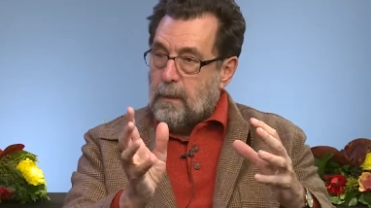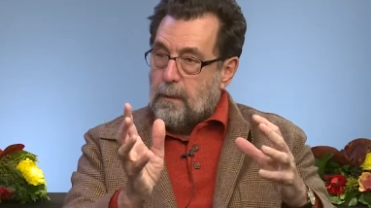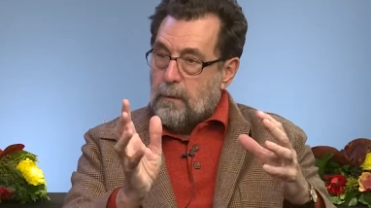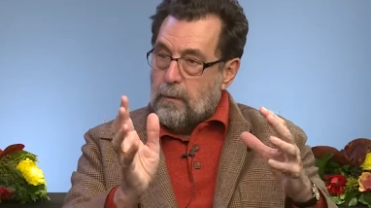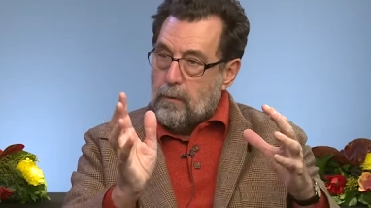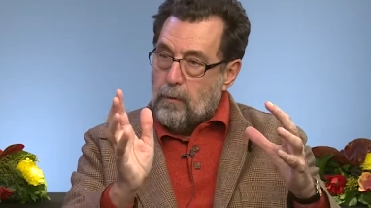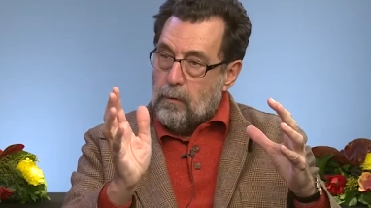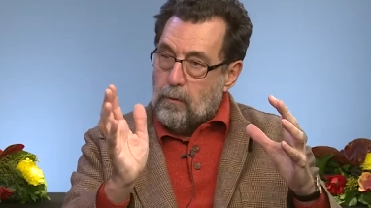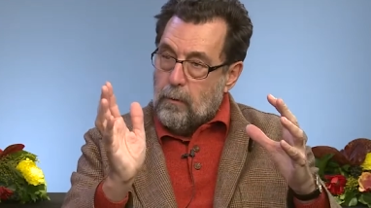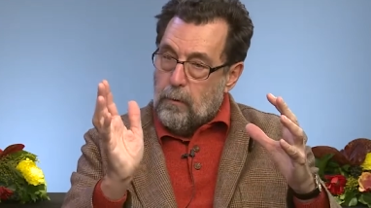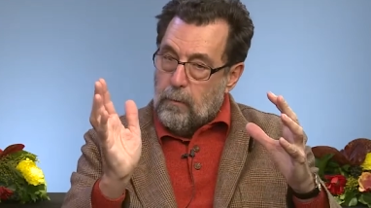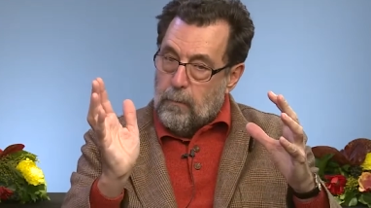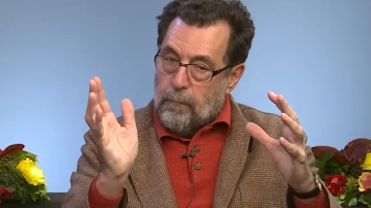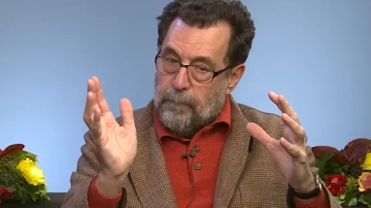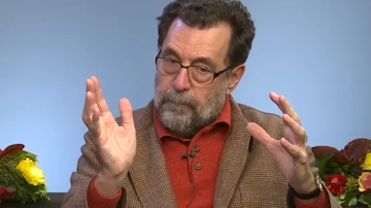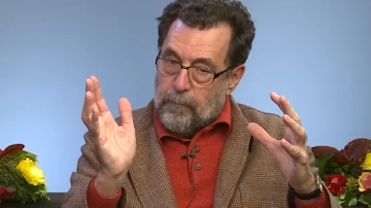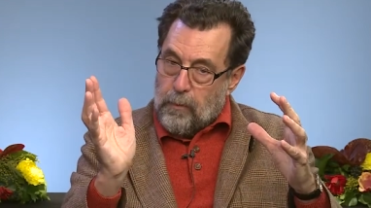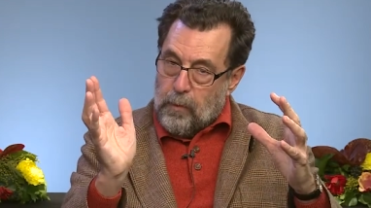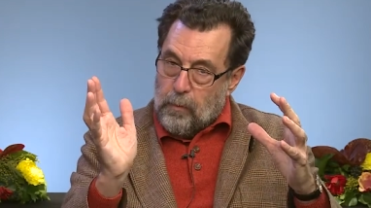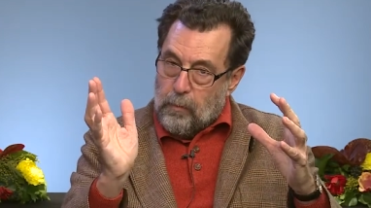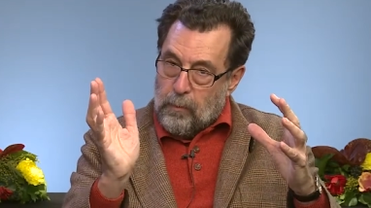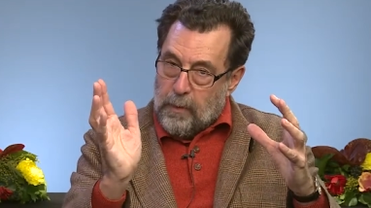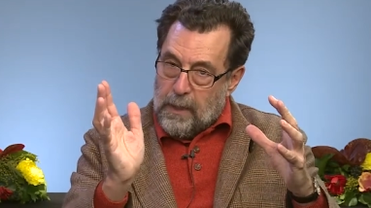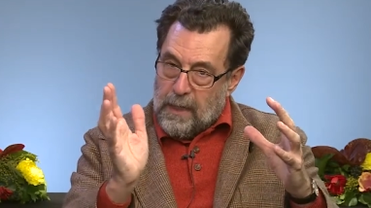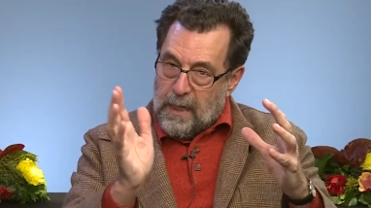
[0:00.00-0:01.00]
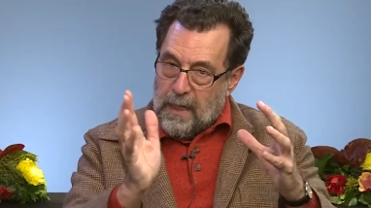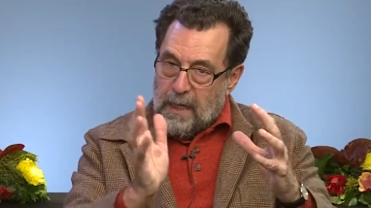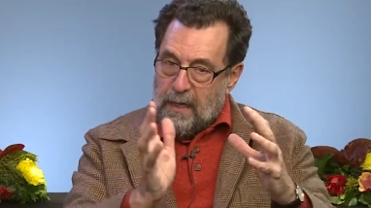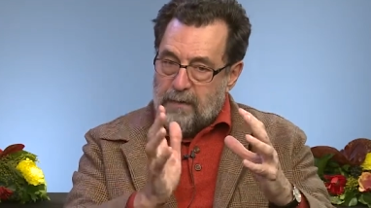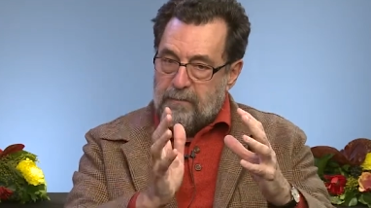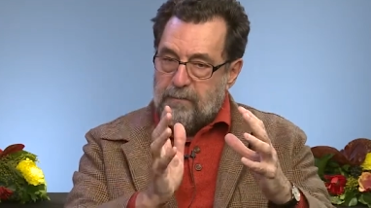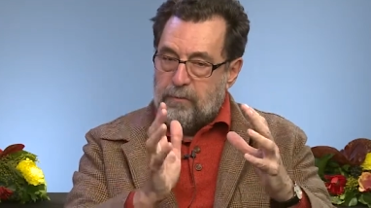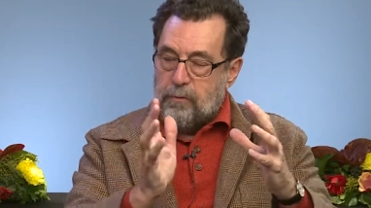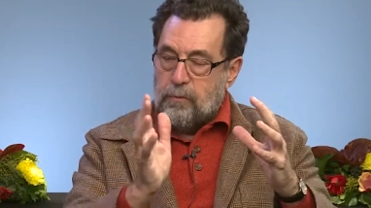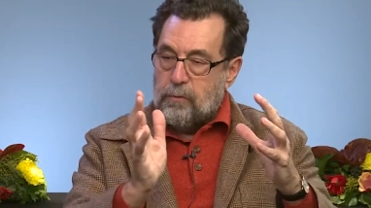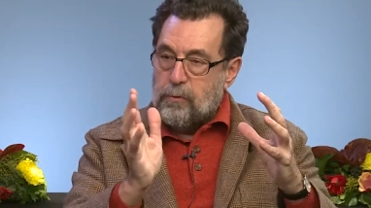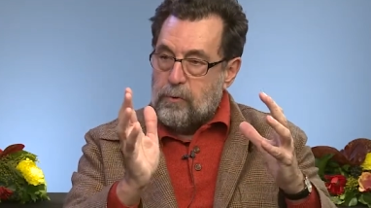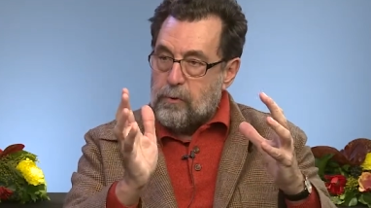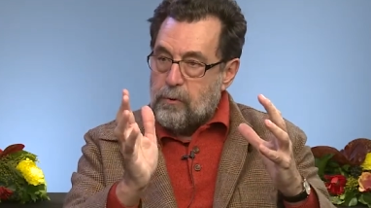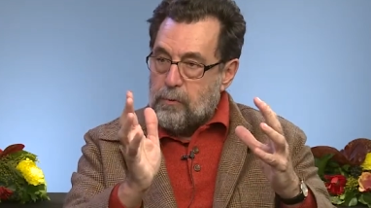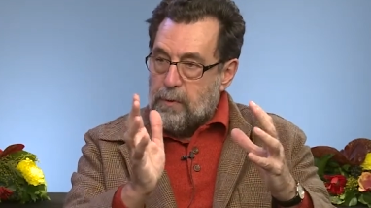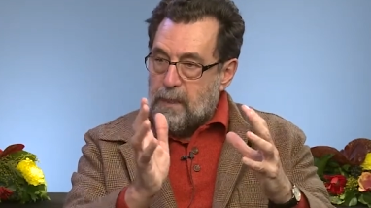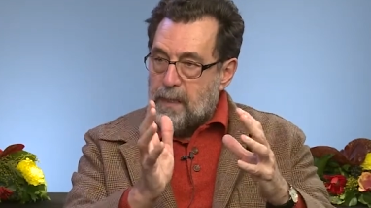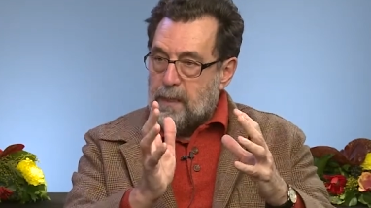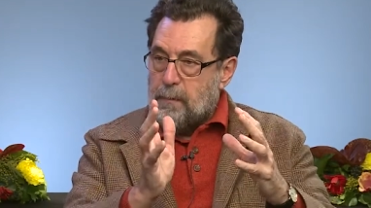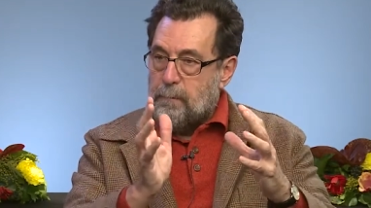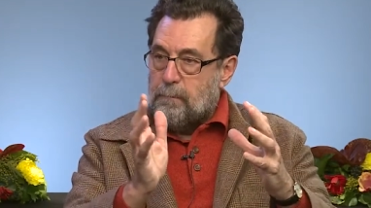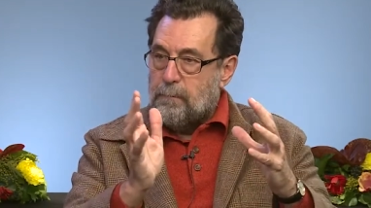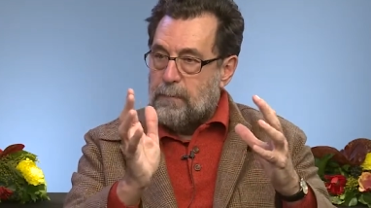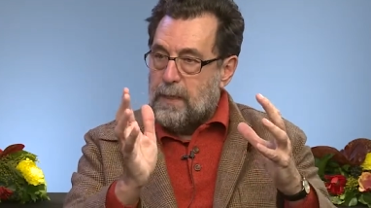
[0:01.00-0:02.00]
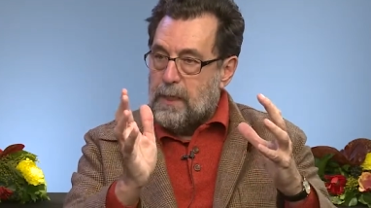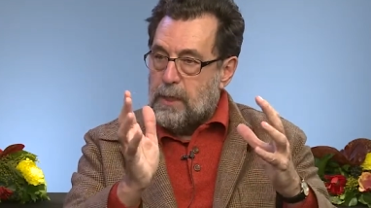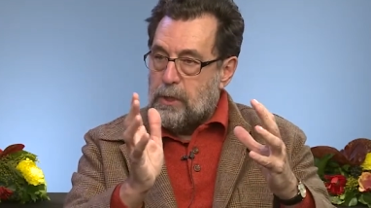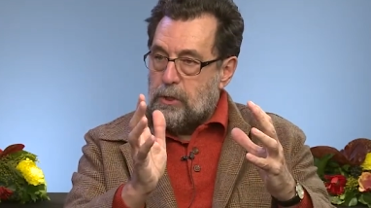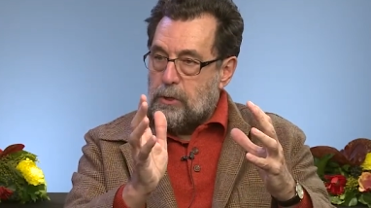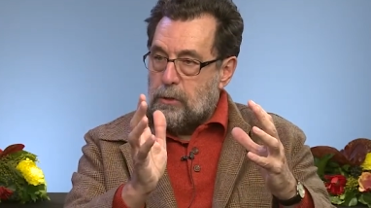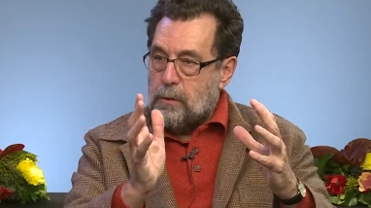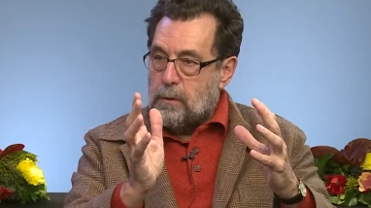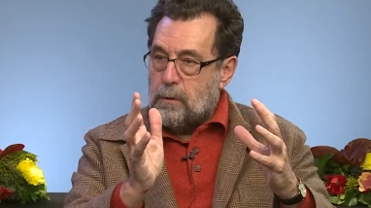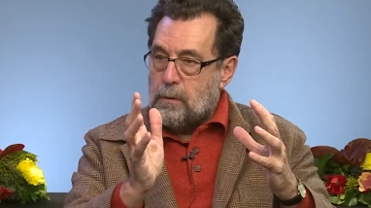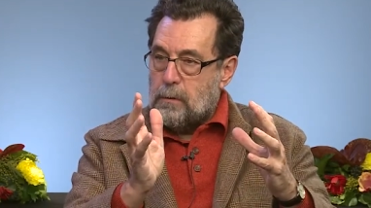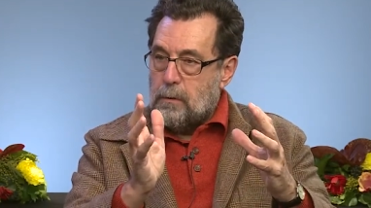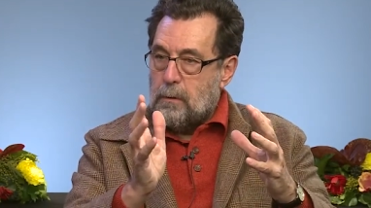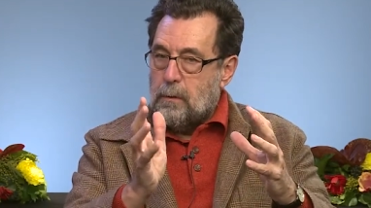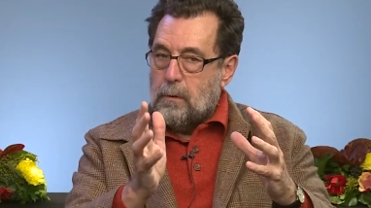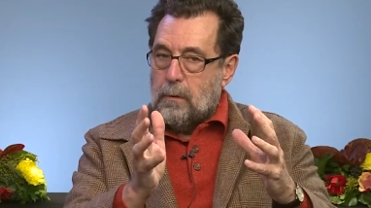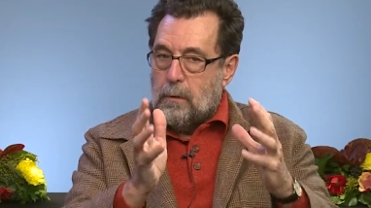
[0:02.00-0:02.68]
So we have to treat patients